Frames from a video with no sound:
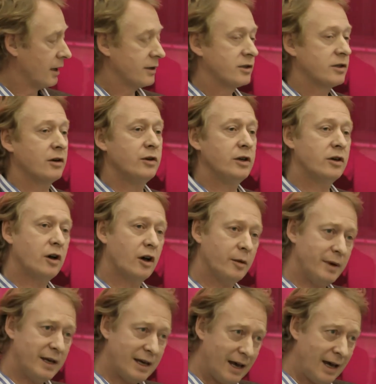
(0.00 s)
So you've got to
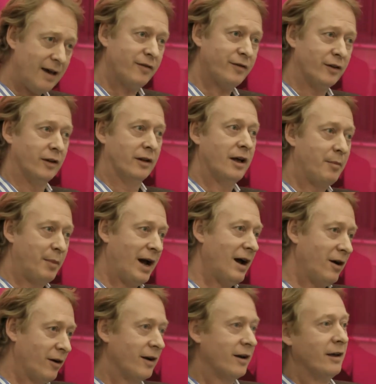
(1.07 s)
be careful
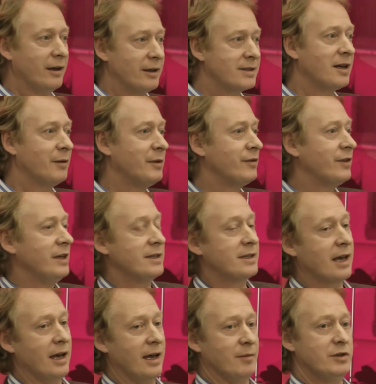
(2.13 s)
about some of these
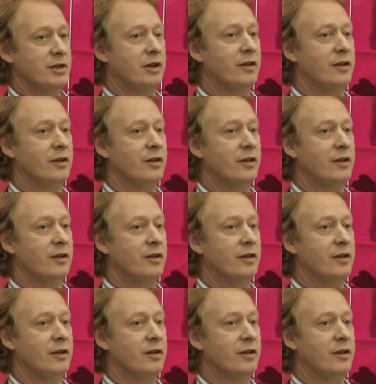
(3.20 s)
games.